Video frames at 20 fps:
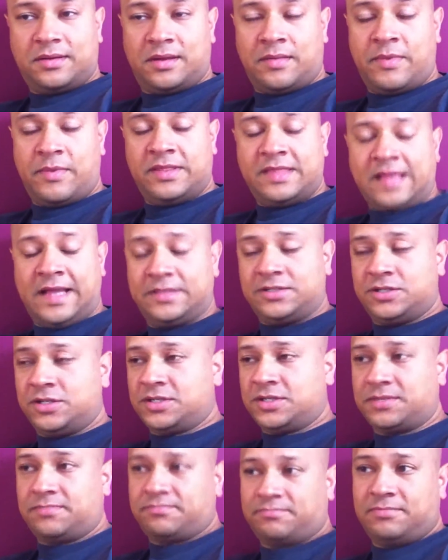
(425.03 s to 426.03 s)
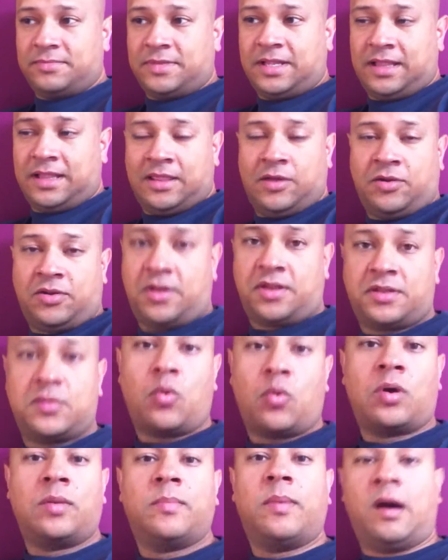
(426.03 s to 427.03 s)
I mean, there's a
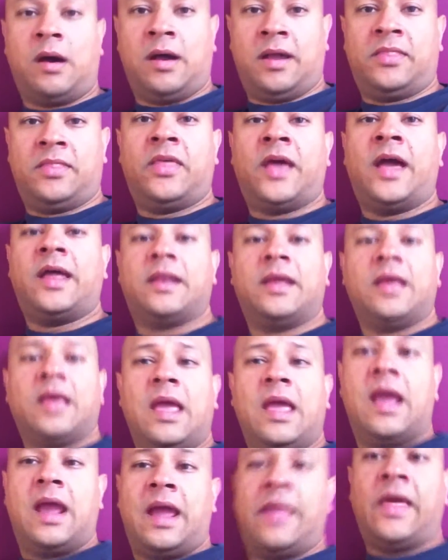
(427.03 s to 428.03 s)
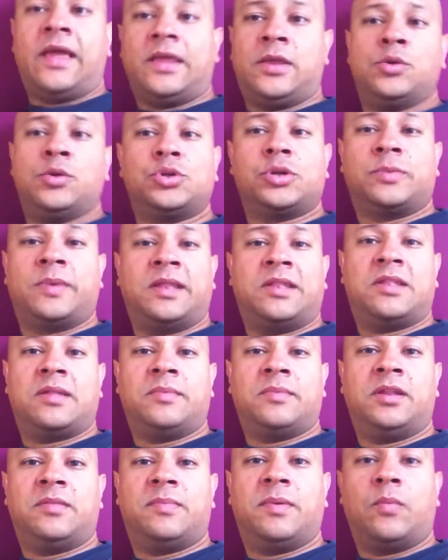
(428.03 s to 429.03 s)
story behind that, and that usually means
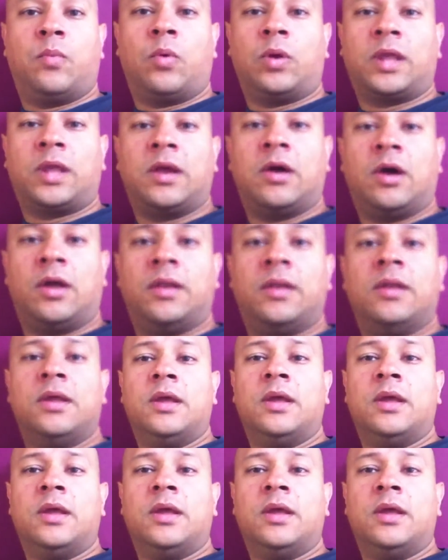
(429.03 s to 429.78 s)
somebody's been working on